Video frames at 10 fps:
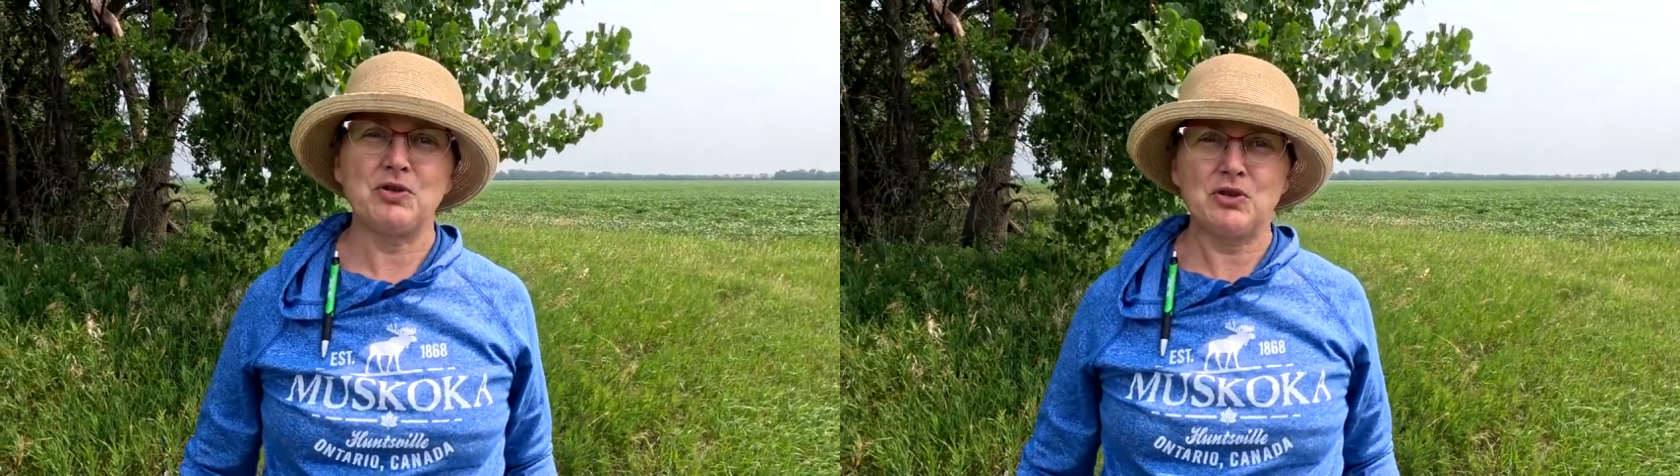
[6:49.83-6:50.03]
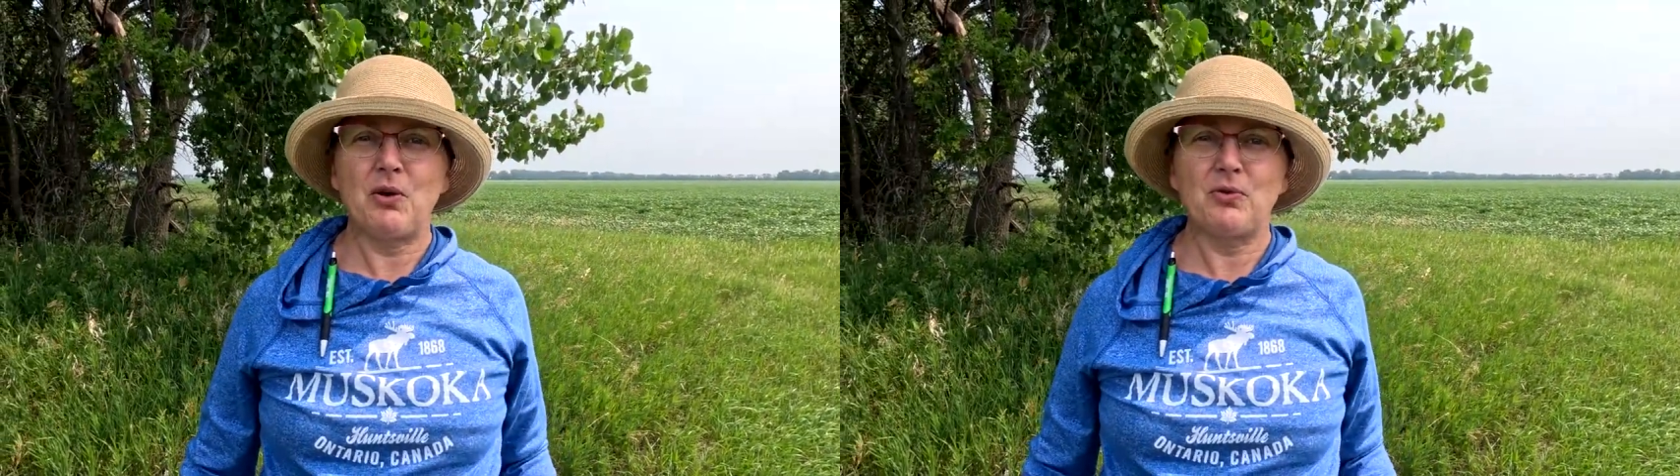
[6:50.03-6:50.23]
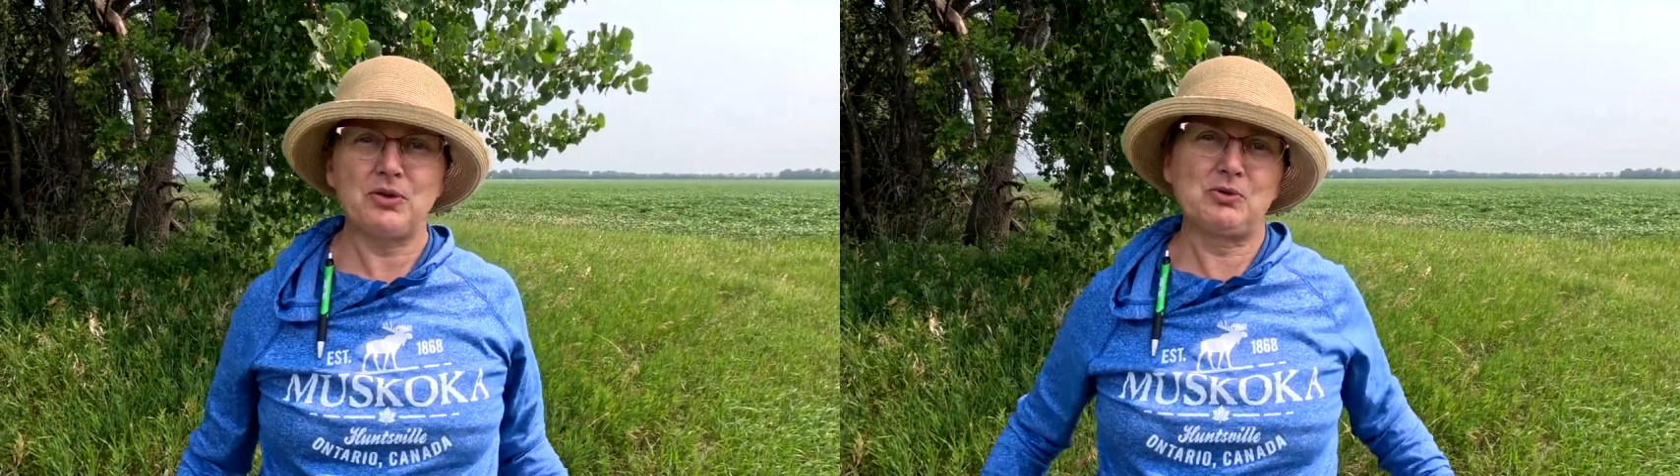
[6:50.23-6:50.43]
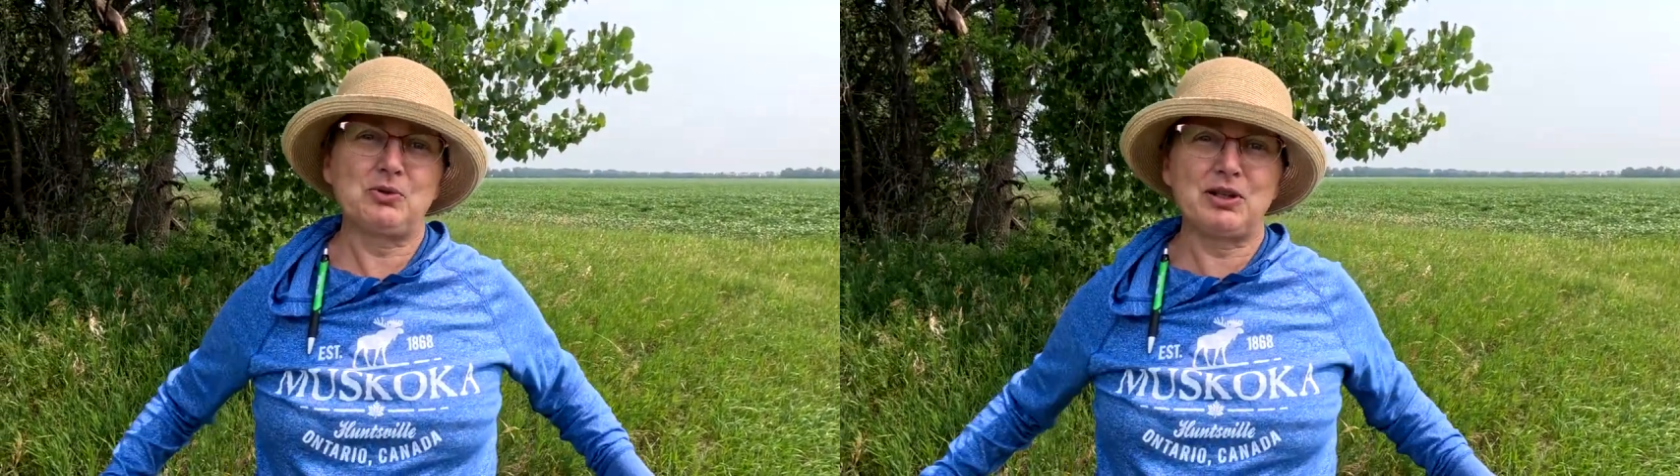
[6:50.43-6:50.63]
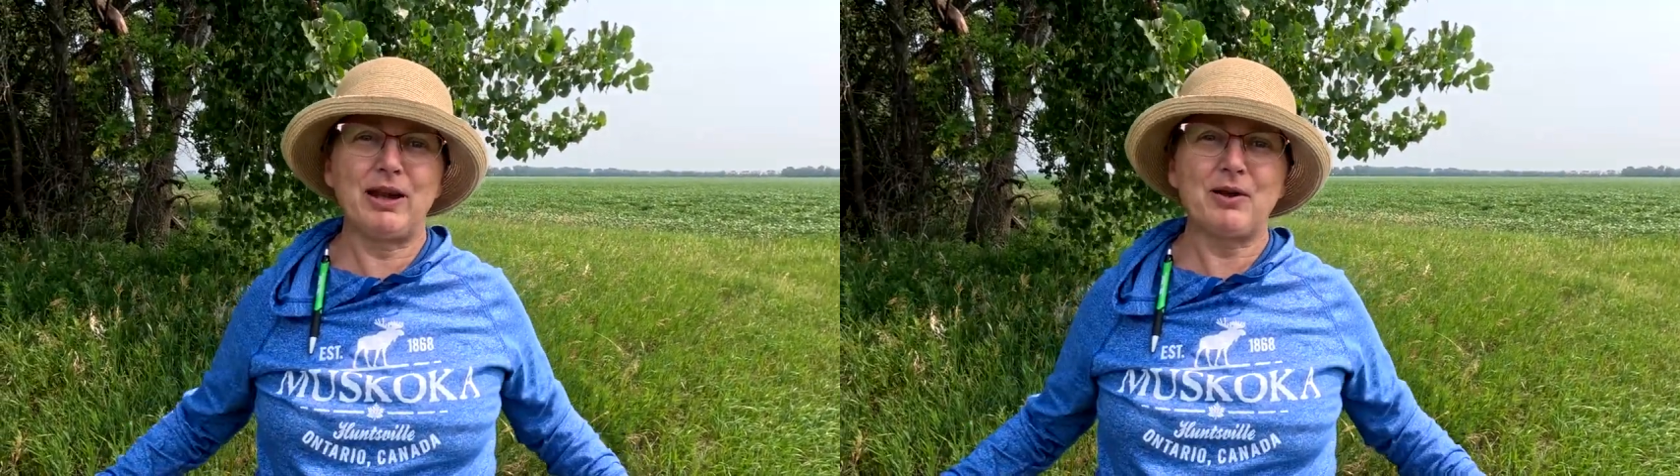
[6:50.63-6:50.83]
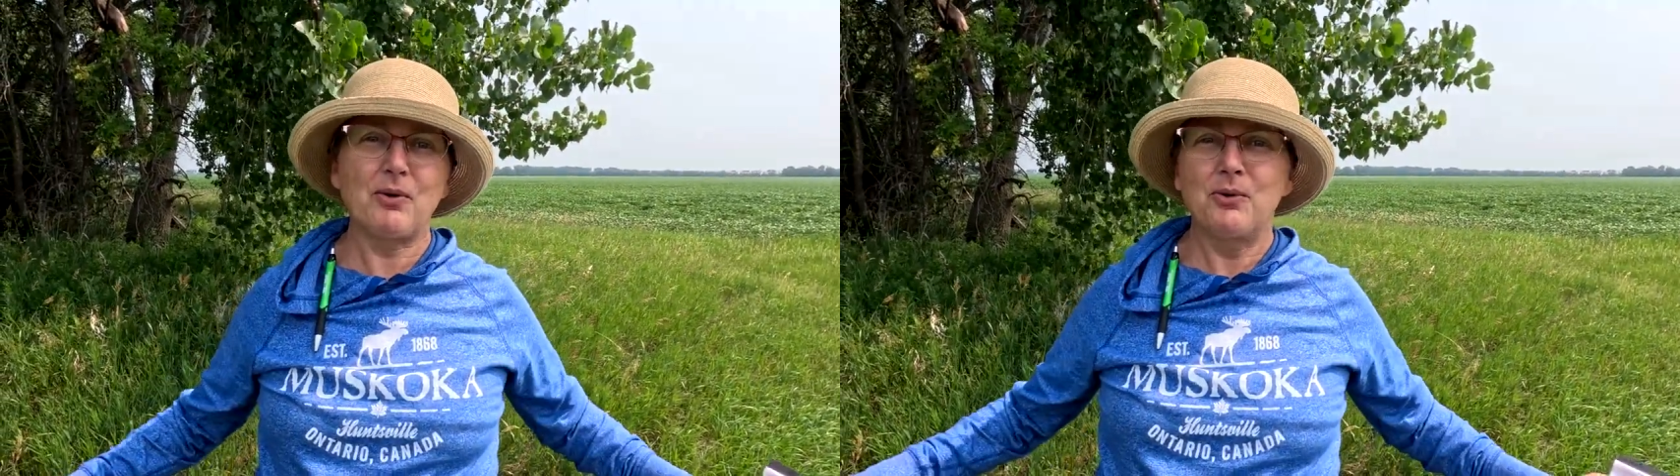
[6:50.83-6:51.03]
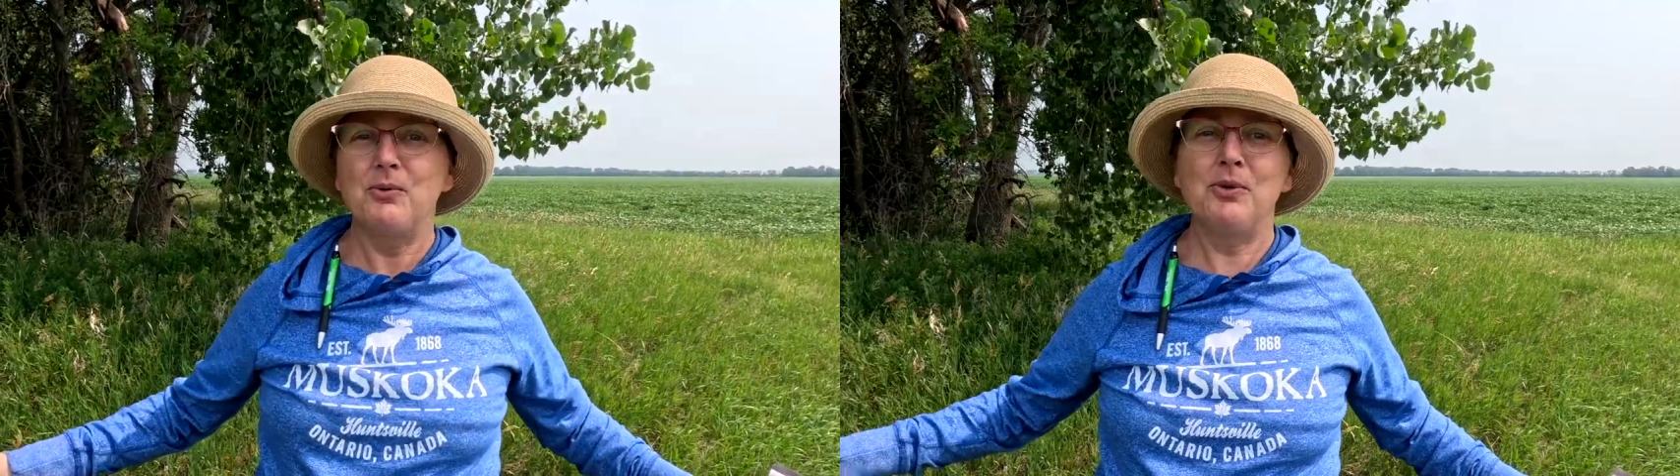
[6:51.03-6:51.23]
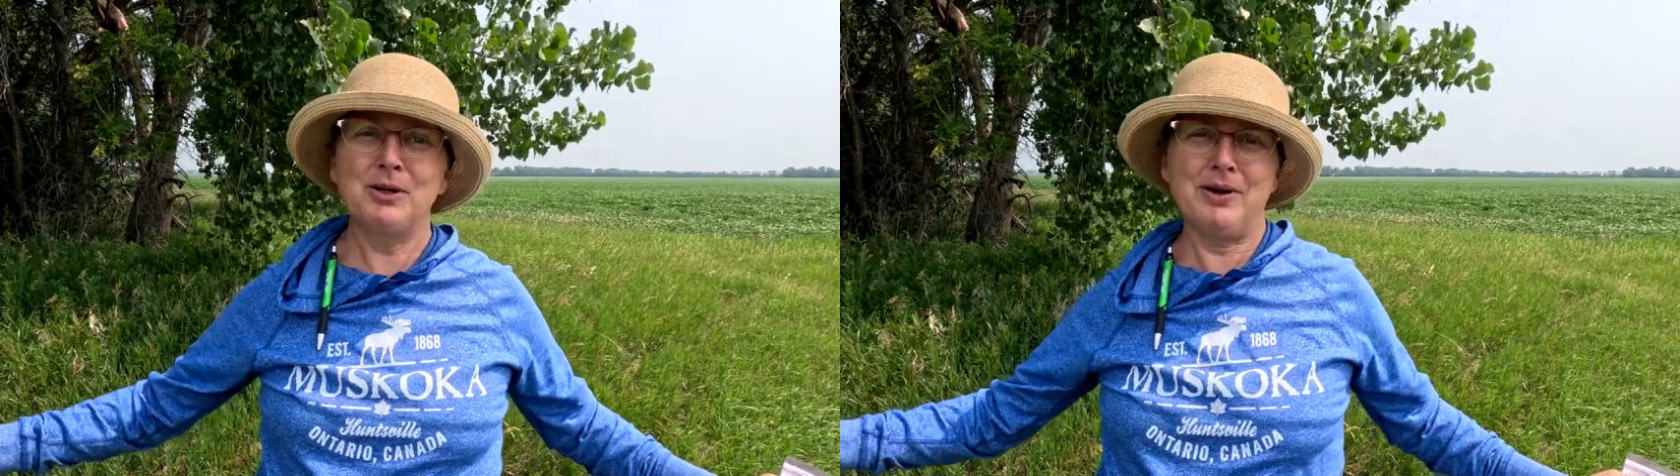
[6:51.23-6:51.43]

So this was like, what do